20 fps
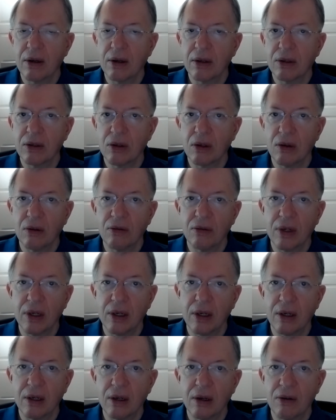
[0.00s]
sort of
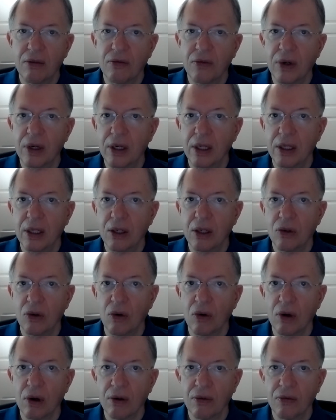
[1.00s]
a foot in the
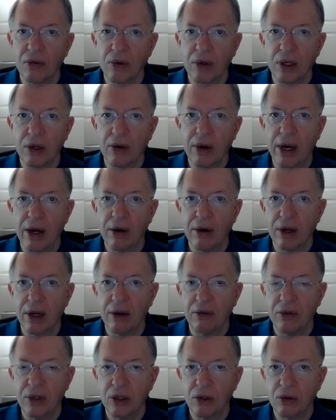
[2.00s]
door for your area
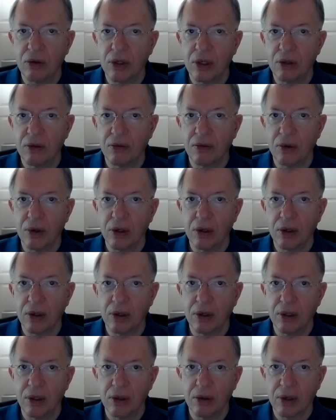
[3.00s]
of interest for your
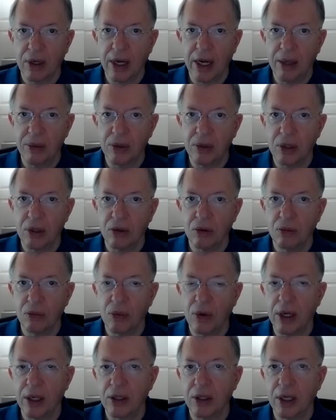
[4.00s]
capstone
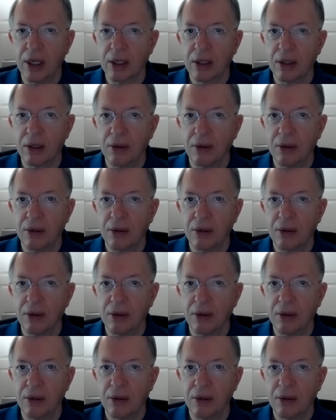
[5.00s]
project.